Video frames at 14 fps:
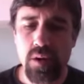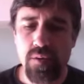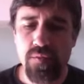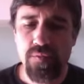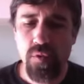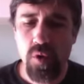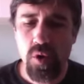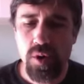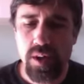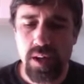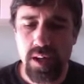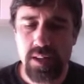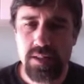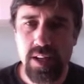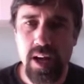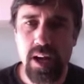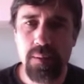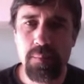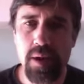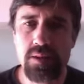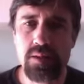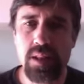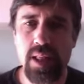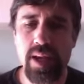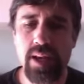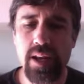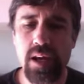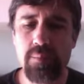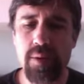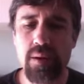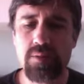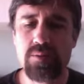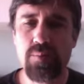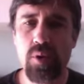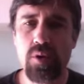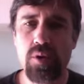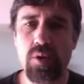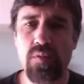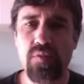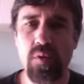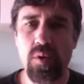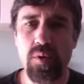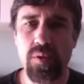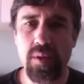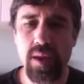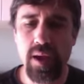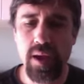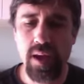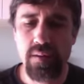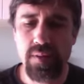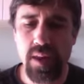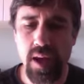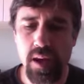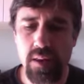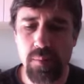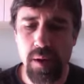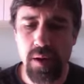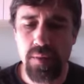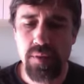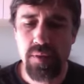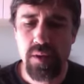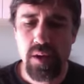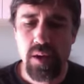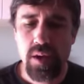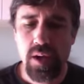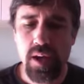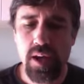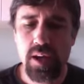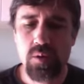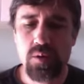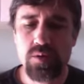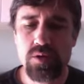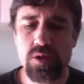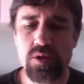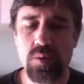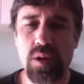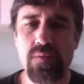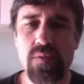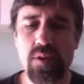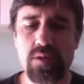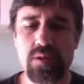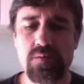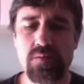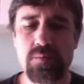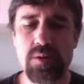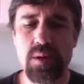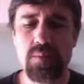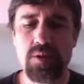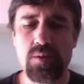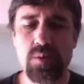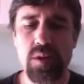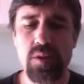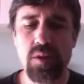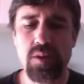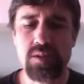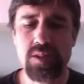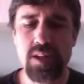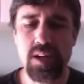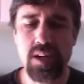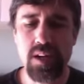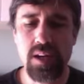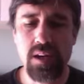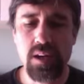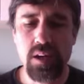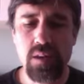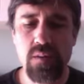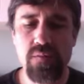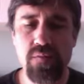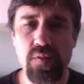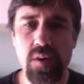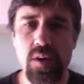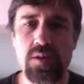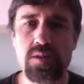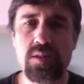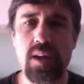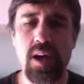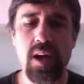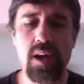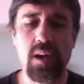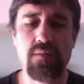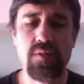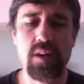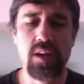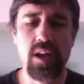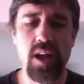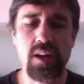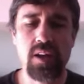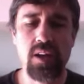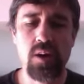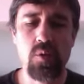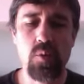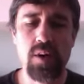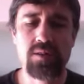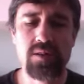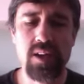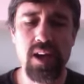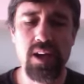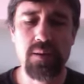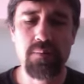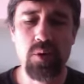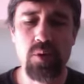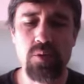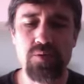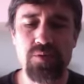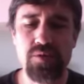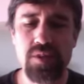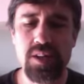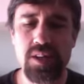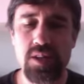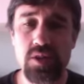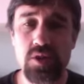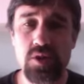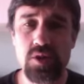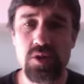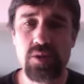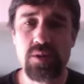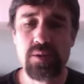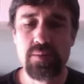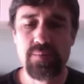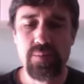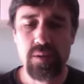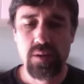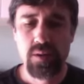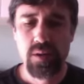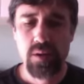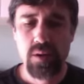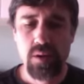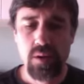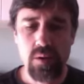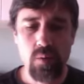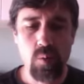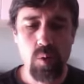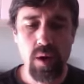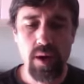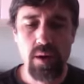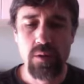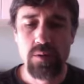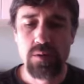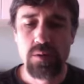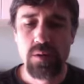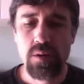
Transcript: Four years and eight months later, was born on the fourth day of the eighth month equals the 21st of September 2013, the first day of the Kenya Westgate Mall siege. Wow.